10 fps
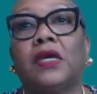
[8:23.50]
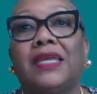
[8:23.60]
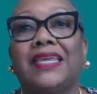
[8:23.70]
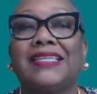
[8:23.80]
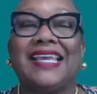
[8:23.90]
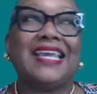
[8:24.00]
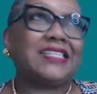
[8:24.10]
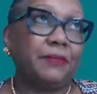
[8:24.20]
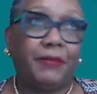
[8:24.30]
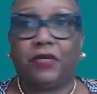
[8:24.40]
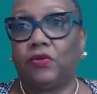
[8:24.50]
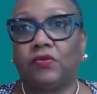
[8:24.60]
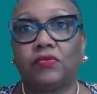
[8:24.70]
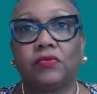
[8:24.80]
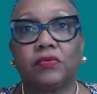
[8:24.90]

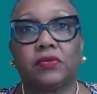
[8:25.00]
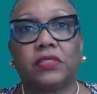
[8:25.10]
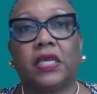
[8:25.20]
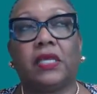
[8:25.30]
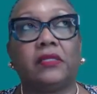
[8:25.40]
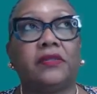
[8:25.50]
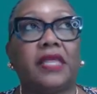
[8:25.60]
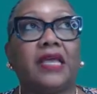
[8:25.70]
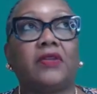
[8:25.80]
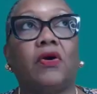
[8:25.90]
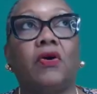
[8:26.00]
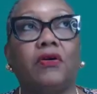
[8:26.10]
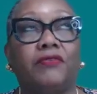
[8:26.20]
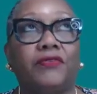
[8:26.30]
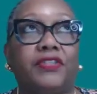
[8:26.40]
atypical than that
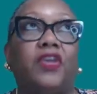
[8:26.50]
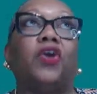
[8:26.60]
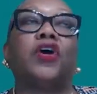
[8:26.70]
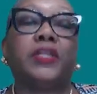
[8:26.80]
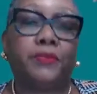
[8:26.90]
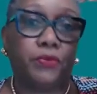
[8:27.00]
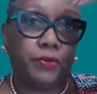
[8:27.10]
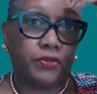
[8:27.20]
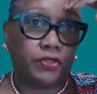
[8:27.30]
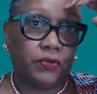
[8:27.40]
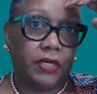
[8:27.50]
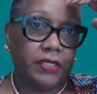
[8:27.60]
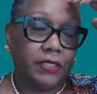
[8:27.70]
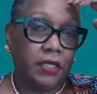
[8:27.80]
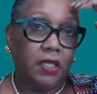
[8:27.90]
of the early boomers,
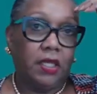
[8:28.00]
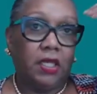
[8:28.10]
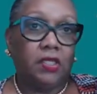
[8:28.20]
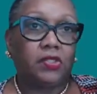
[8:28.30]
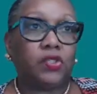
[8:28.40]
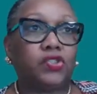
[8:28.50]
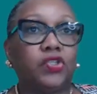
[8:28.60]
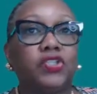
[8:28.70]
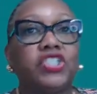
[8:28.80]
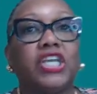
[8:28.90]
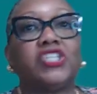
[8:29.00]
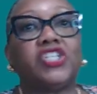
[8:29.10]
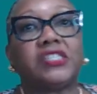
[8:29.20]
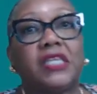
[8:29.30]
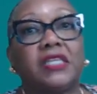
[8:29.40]
right? So due to
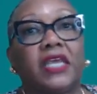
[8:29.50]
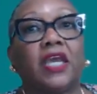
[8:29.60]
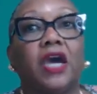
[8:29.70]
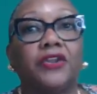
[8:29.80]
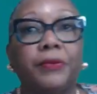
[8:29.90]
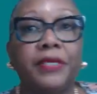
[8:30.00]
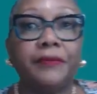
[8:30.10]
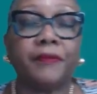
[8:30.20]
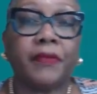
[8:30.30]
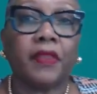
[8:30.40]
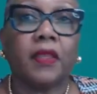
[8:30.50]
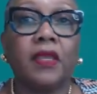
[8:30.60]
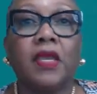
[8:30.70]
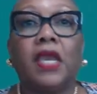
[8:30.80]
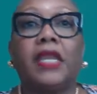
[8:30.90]
changes in the economy
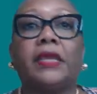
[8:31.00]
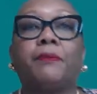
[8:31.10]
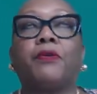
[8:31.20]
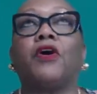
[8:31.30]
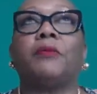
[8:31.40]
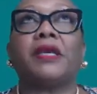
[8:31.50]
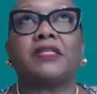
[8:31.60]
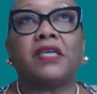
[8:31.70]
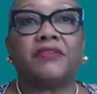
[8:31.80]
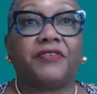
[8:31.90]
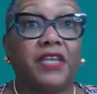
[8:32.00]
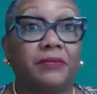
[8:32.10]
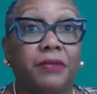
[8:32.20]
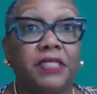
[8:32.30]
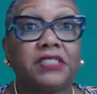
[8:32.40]
and employment
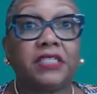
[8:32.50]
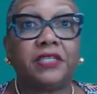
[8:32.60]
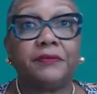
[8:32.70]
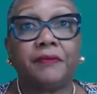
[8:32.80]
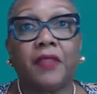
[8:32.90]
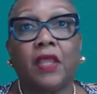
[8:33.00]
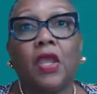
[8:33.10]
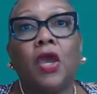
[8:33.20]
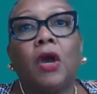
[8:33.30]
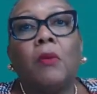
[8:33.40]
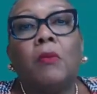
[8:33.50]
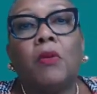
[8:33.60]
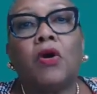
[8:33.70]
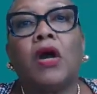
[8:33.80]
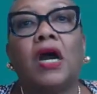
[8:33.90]
availability,
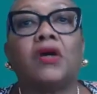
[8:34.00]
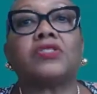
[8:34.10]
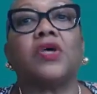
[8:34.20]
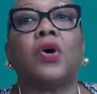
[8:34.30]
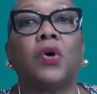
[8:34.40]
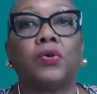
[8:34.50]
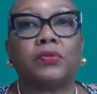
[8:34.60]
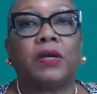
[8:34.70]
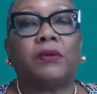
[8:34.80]
more households